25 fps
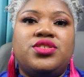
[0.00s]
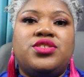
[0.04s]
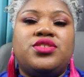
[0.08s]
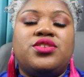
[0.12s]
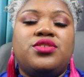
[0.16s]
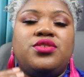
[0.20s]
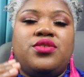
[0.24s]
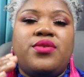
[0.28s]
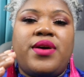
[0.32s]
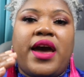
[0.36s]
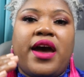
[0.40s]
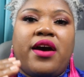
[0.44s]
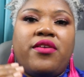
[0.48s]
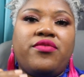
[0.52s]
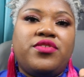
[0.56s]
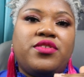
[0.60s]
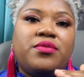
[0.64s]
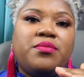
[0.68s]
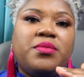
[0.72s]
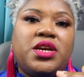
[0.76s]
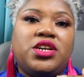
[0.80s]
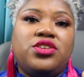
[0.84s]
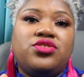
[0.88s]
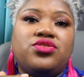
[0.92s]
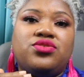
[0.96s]
So you have to
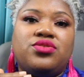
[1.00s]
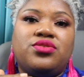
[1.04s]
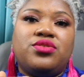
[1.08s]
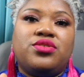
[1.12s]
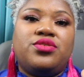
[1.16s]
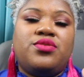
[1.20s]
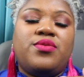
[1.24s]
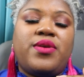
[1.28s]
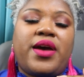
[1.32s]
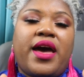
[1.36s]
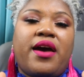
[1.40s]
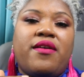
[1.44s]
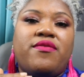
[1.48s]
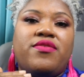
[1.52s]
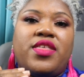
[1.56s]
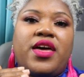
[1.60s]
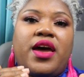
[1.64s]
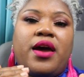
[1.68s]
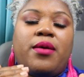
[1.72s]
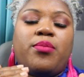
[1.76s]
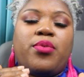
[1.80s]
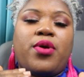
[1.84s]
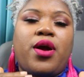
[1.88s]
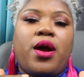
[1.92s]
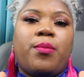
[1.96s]
make sure you have
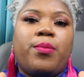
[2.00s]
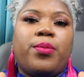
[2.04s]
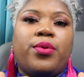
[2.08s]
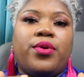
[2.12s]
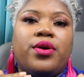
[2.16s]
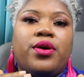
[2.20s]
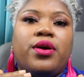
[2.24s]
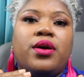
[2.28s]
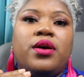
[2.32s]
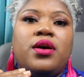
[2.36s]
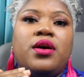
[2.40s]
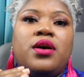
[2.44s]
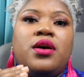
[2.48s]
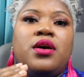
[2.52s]
that proper